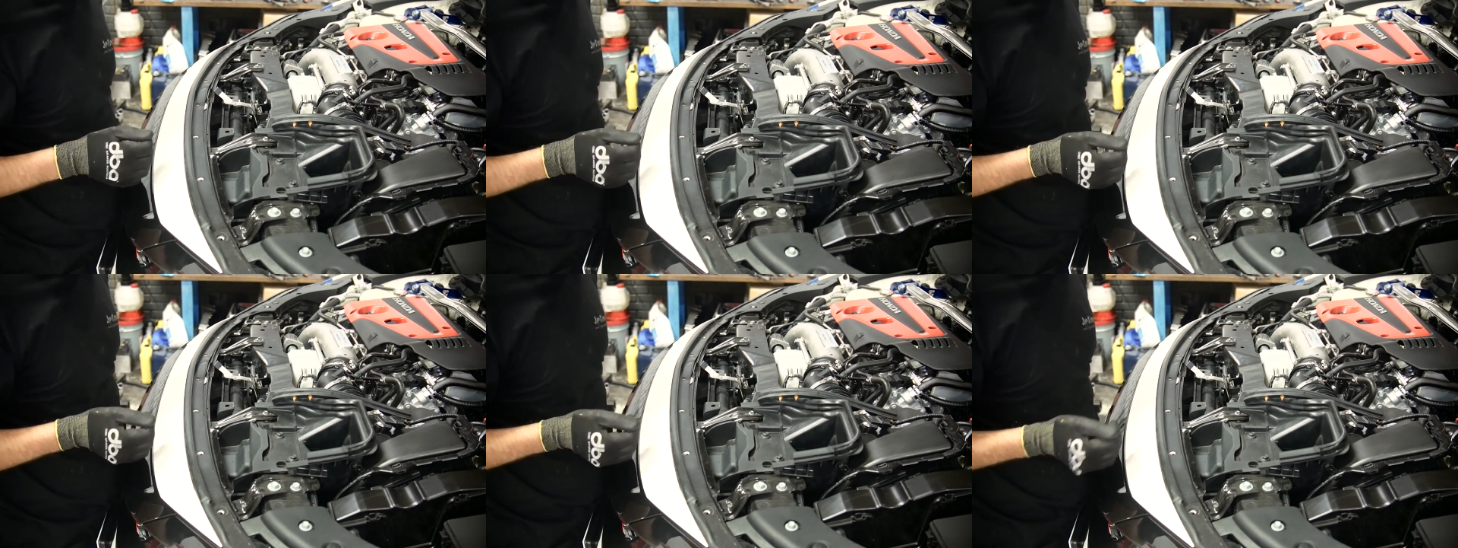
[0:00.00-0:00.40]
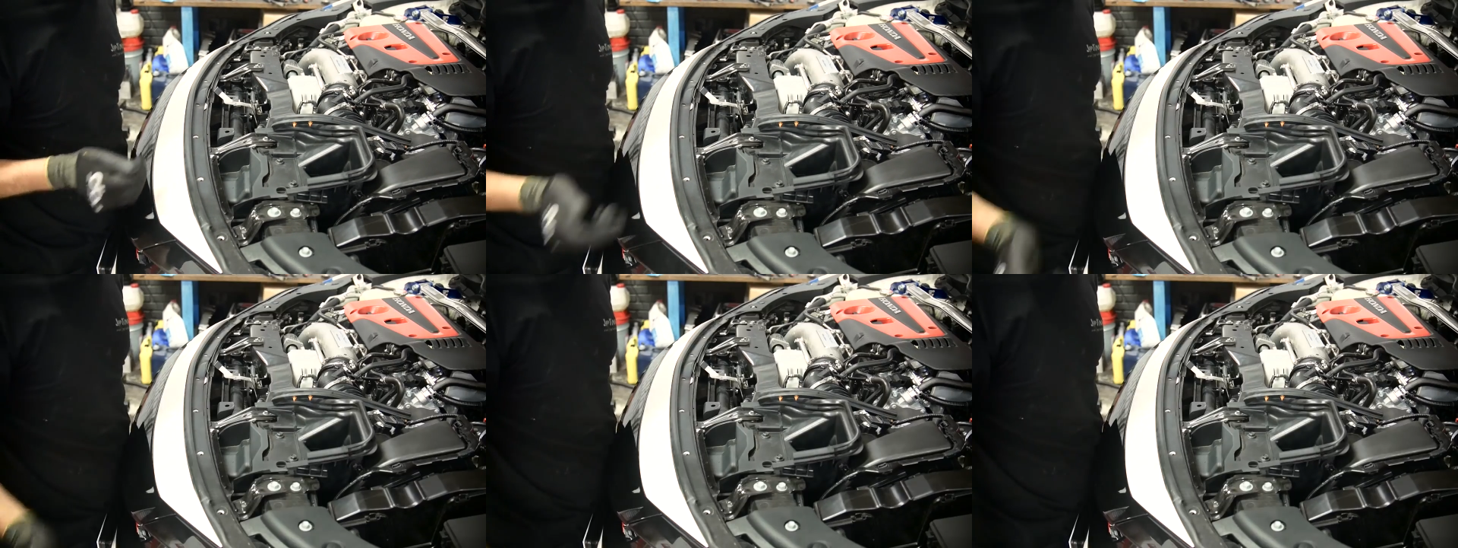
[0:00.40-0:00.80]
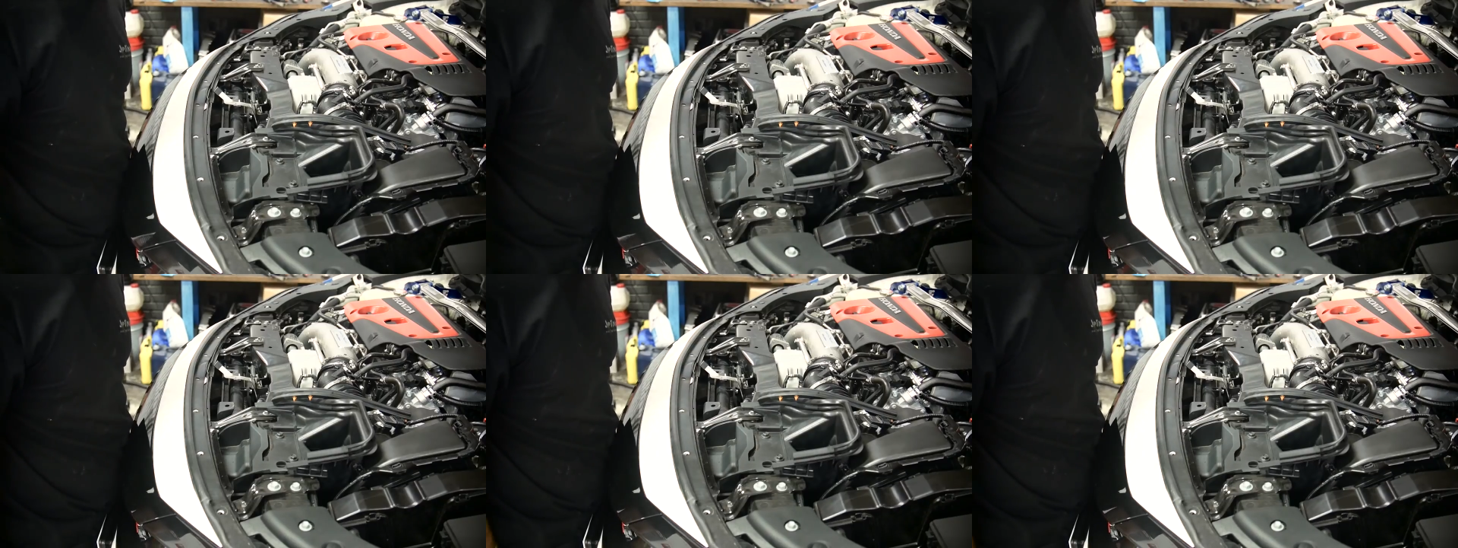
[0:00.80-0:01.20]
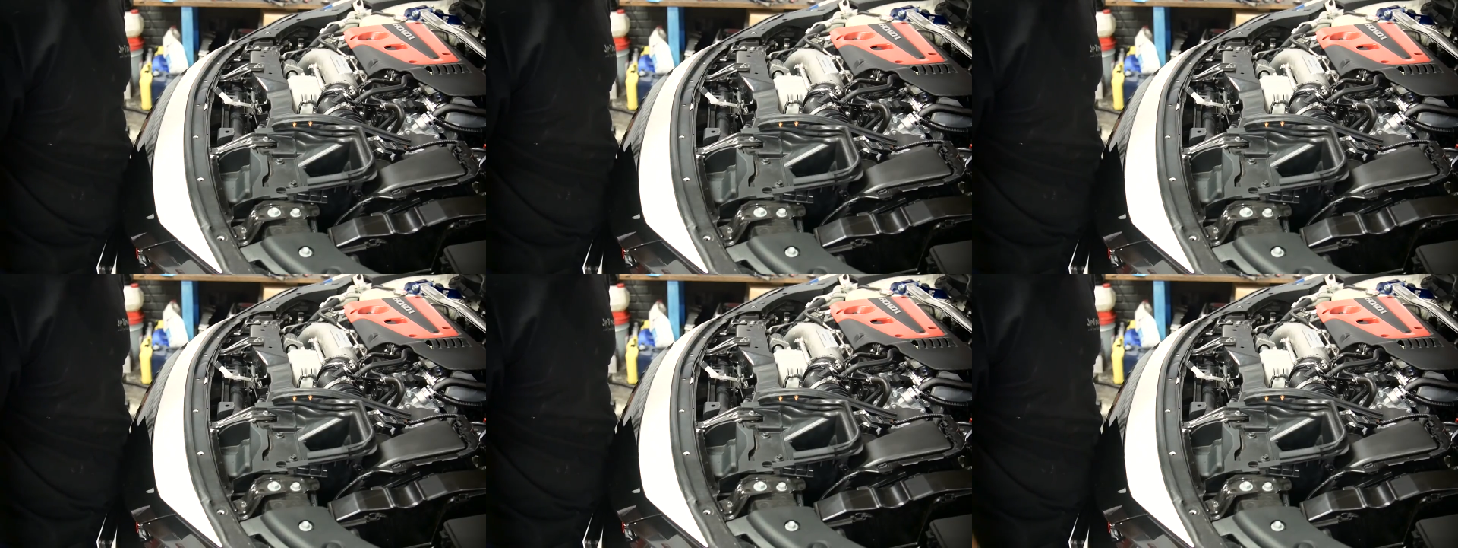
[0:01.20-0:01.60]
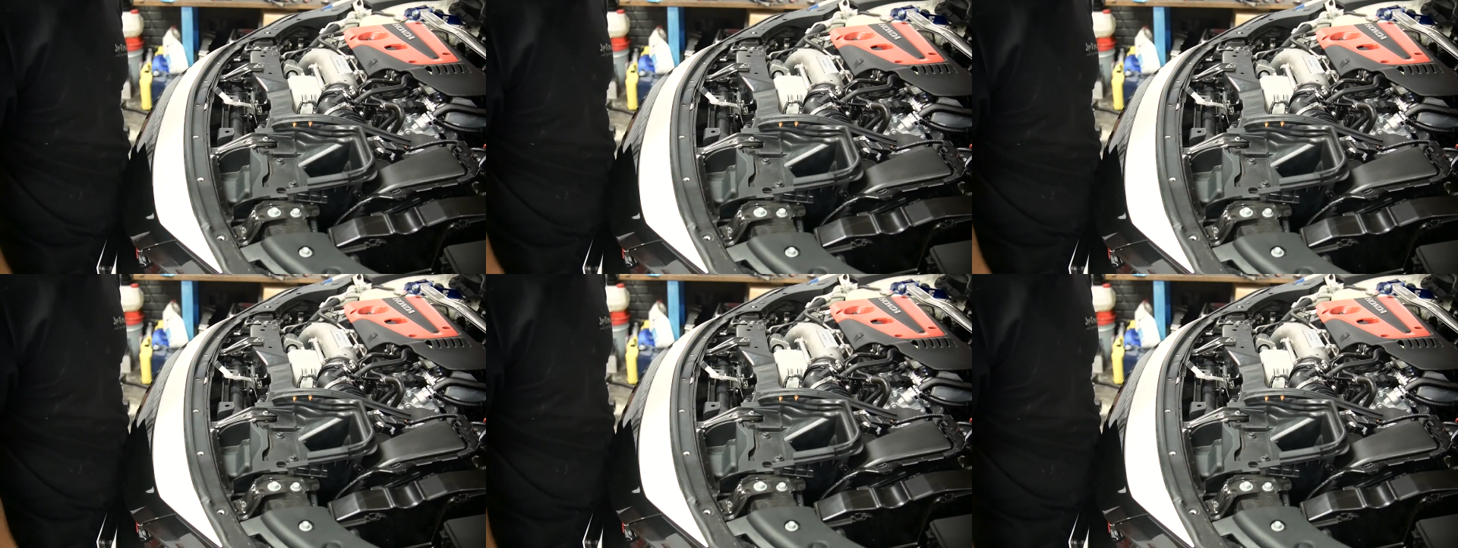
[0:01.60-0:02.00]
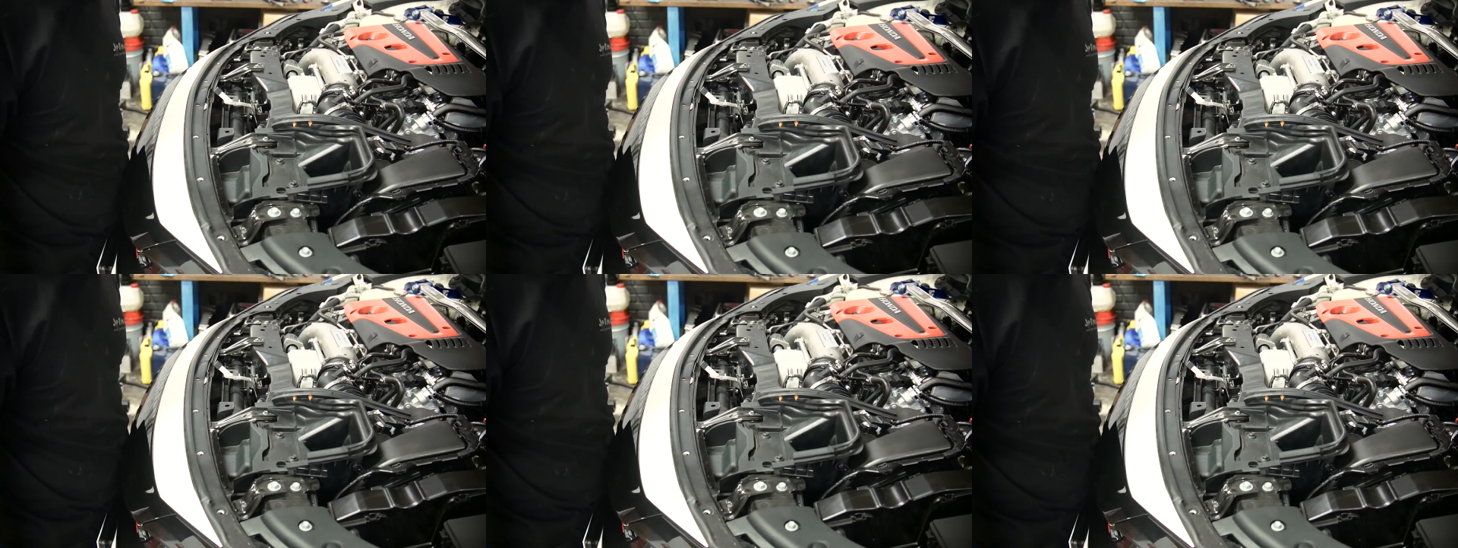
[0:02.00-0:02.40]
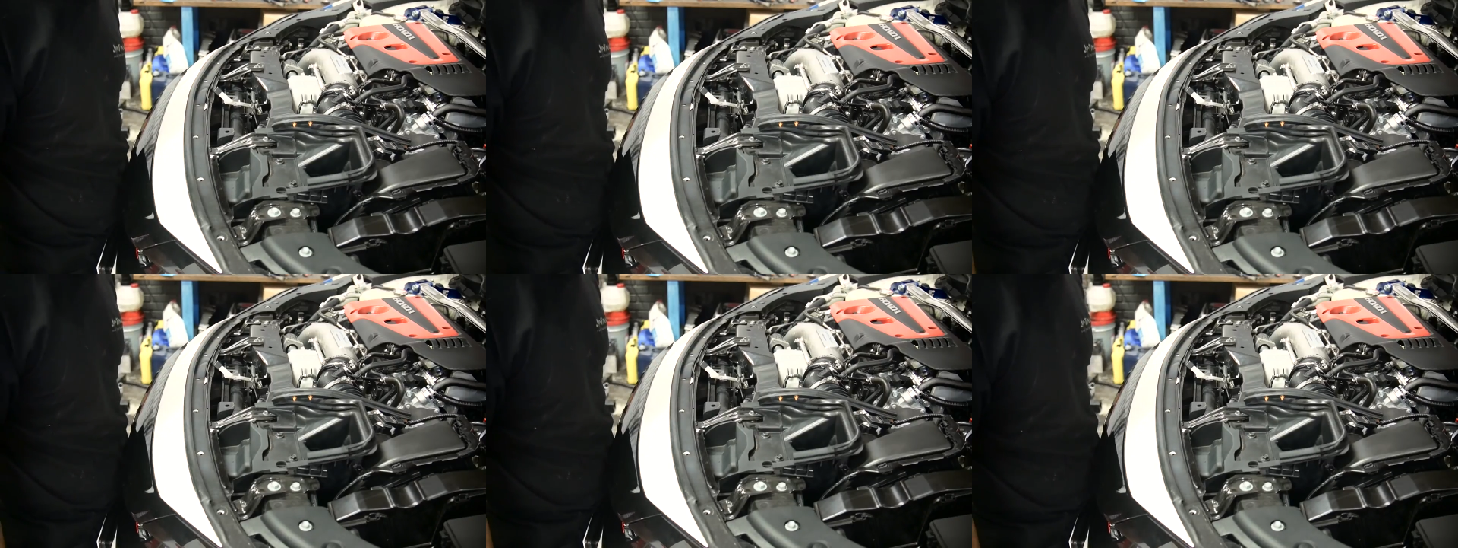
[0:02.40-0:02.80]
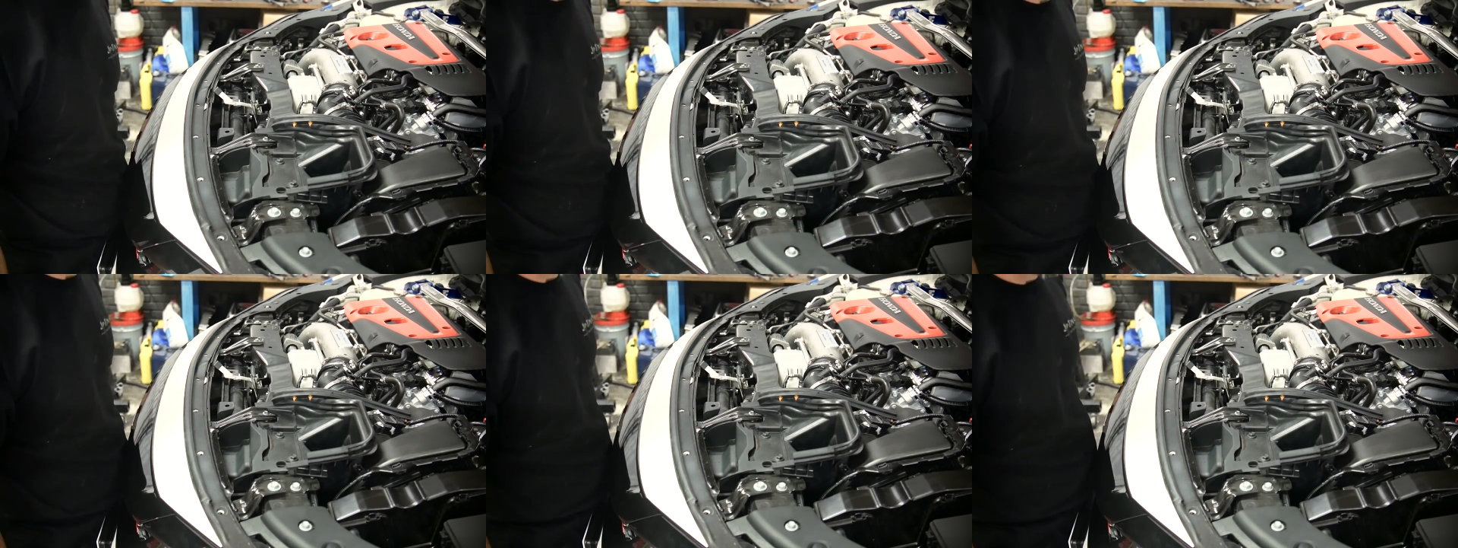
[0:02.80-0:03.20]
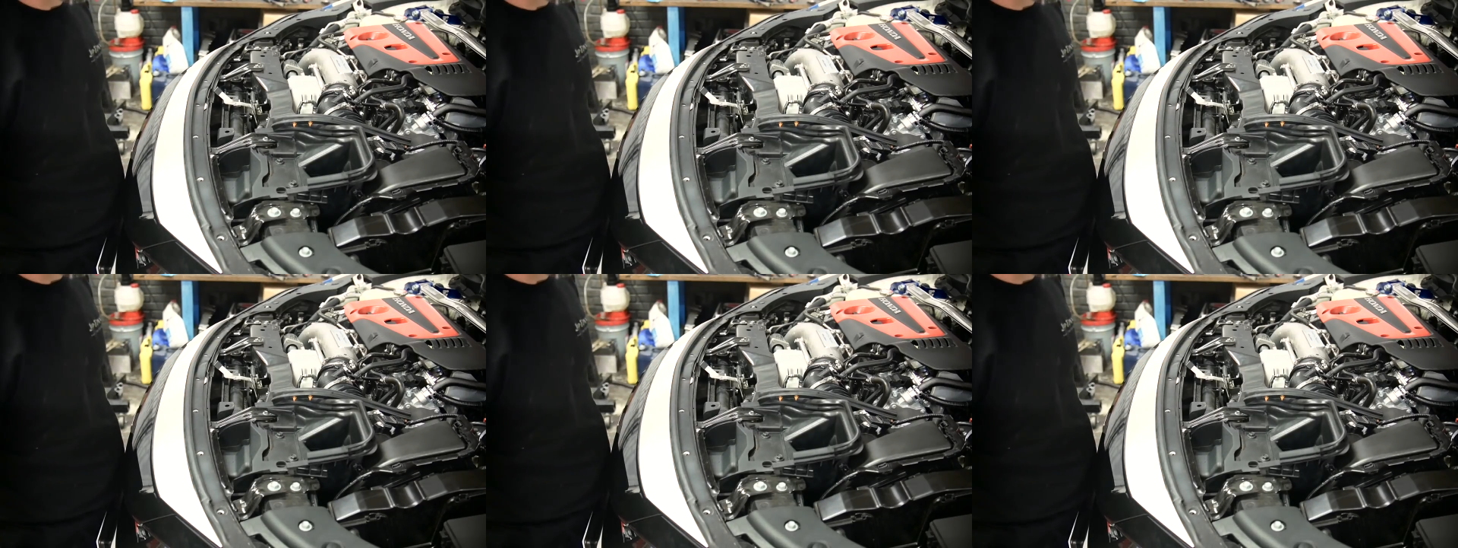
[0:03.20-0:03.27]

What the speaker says: Nobody's mouth can be seen.